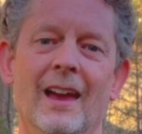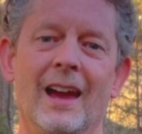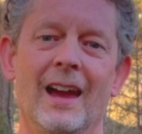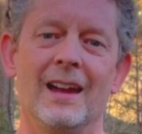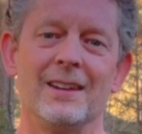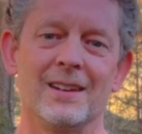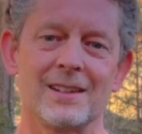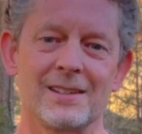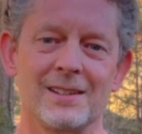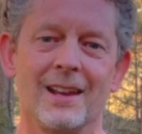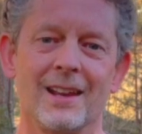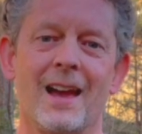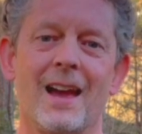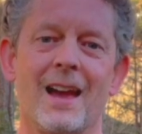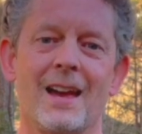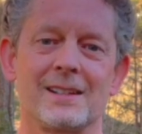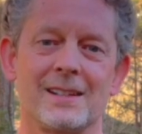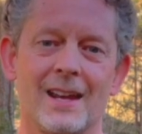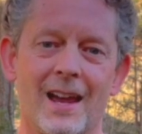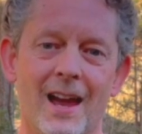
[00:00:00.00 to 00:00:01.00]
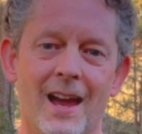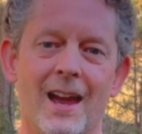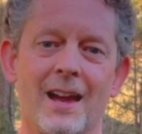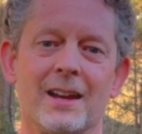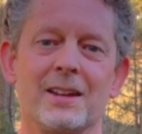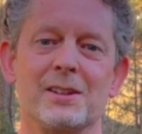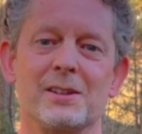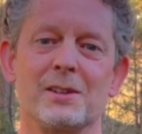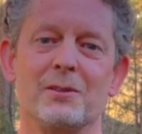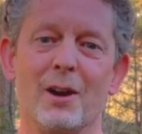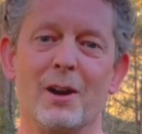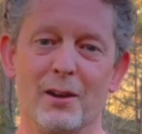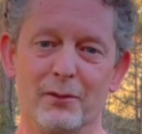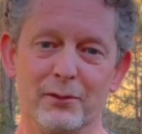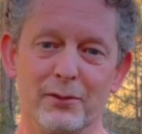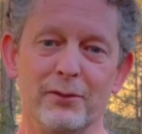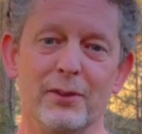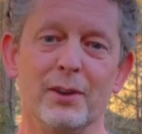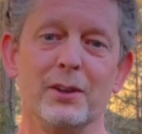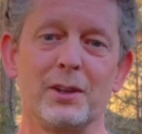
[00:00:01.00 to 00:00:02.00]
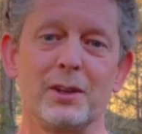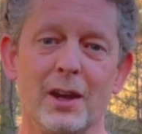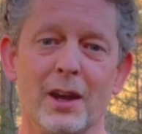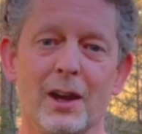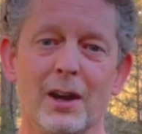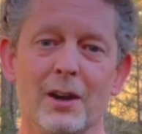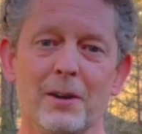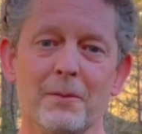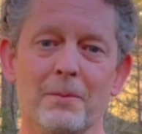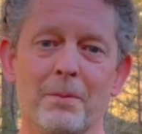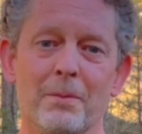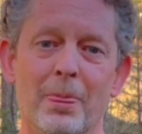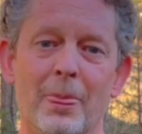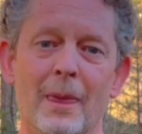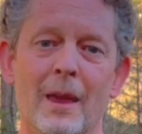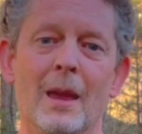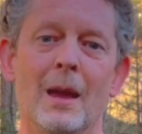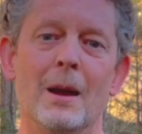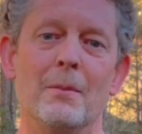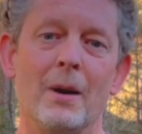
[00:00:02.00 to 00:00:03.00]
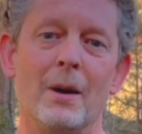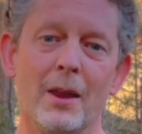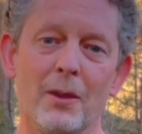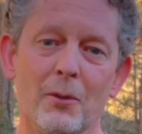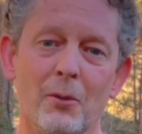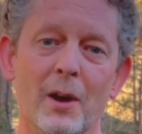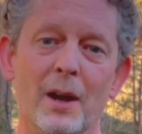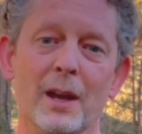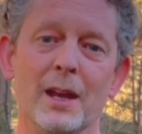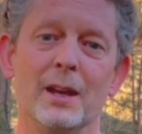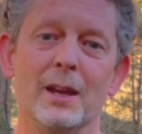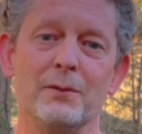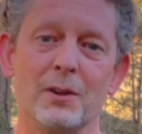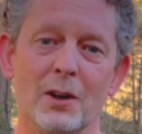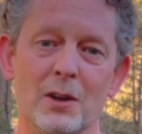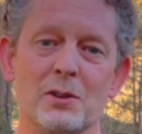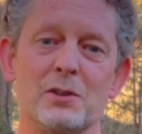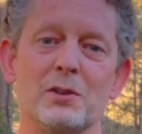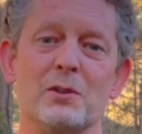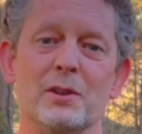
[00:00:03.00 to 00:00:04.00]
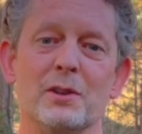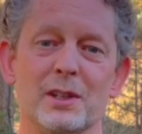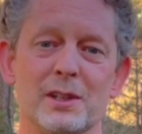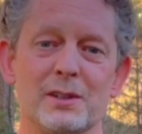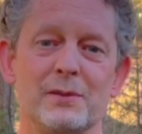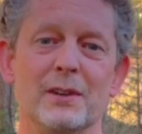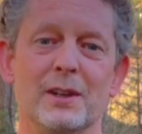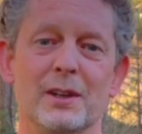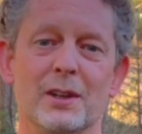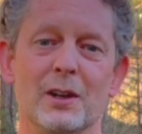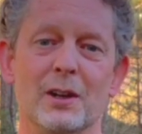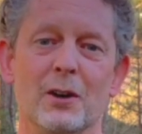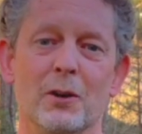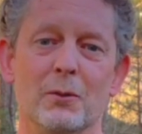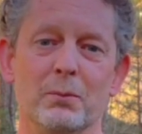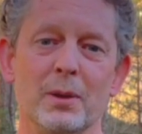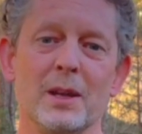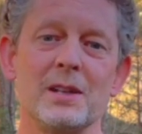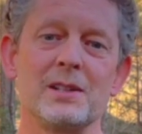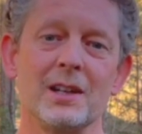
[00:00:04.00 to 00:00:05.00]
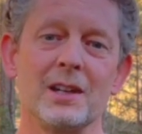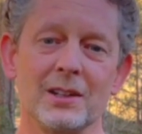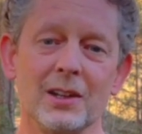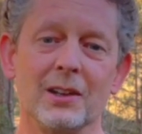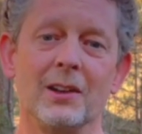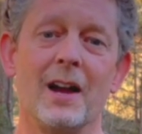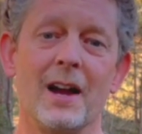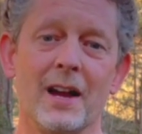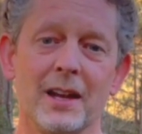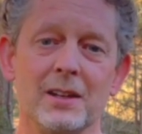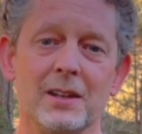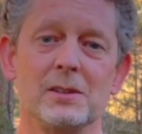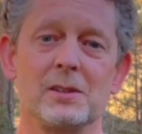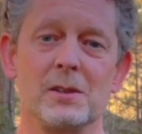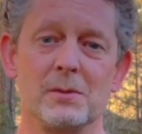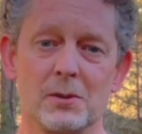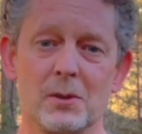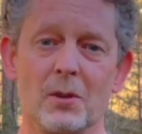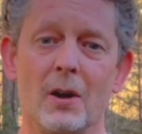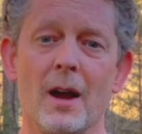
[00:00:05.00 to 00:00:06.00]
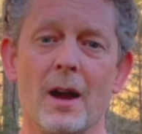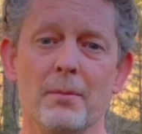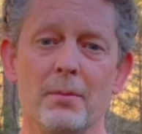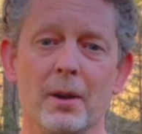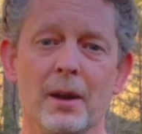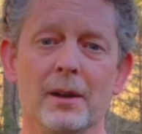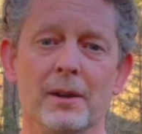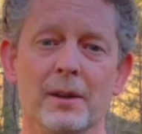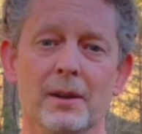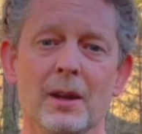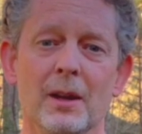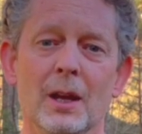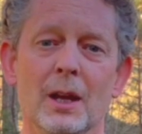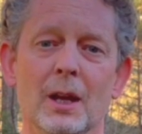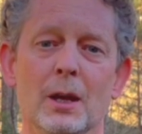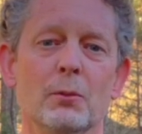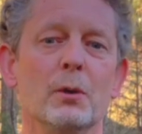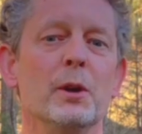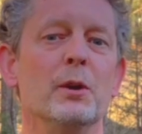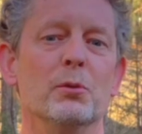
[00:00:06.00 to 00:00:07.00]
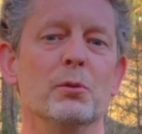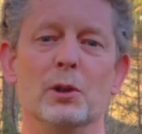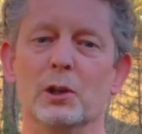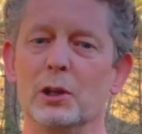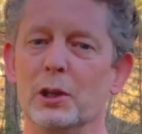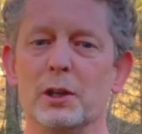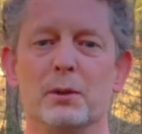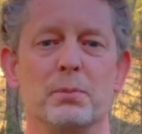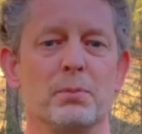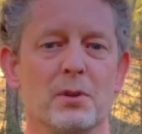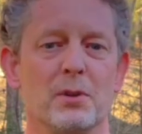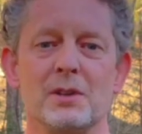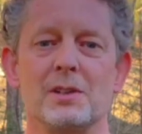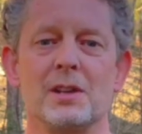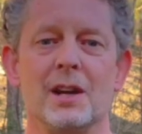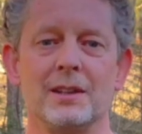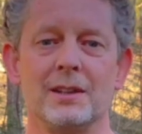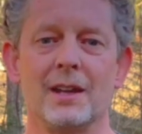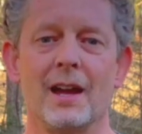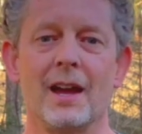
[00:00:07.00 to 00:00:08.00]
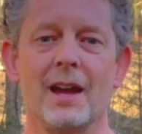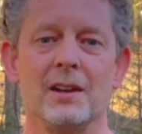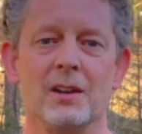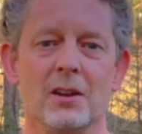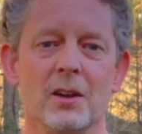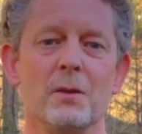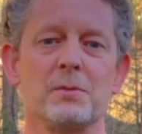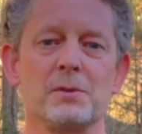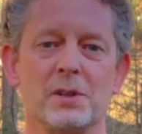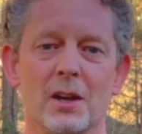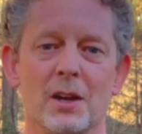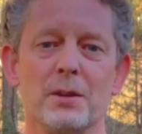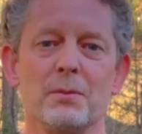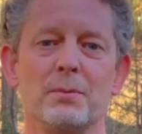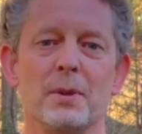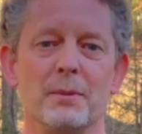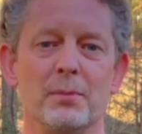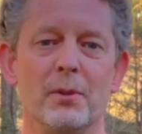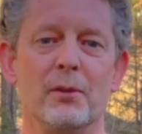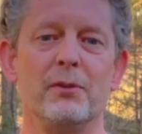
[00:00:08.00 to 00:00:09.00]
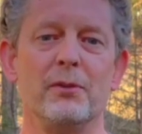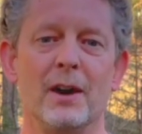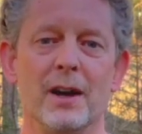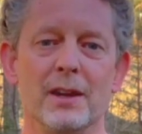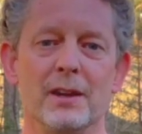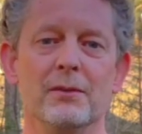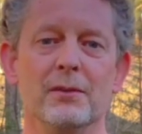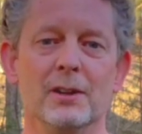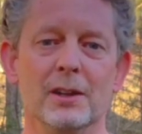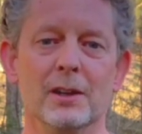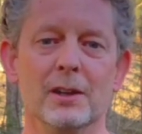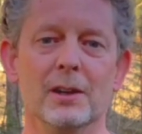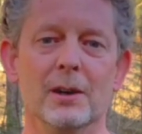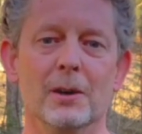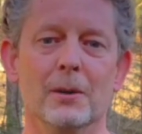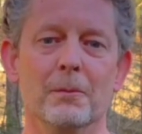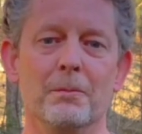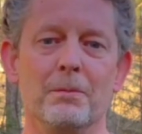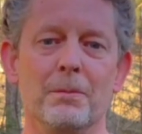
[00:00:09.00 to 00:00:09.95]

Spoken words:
Hey, this last hack is around foot care. By the way, if you're enjoying this video, please hit the like and subscribe button. We really appreciate that, and it helps other people find the video.